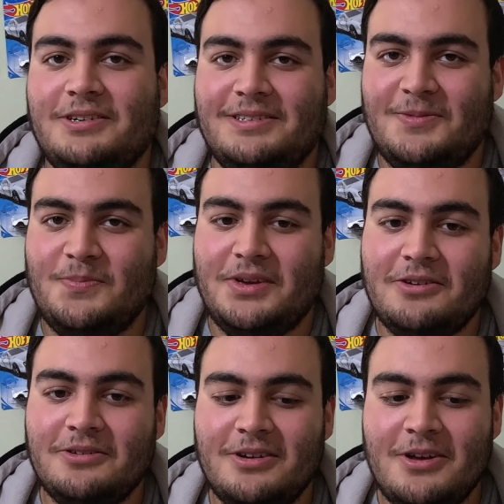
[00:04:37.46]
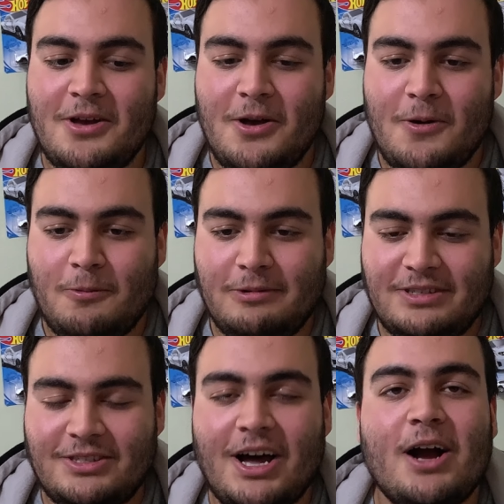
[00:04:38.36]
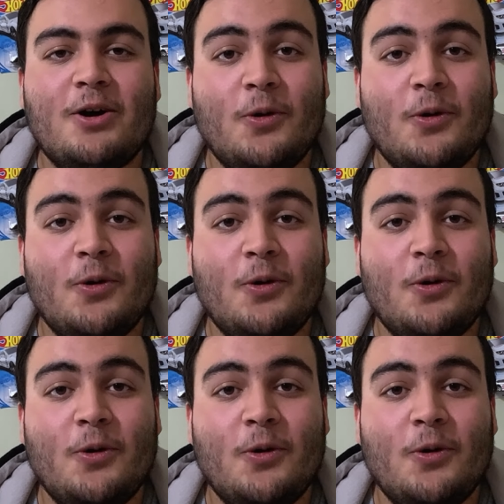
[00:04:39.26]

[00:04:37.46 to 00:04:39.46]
because the bagel was not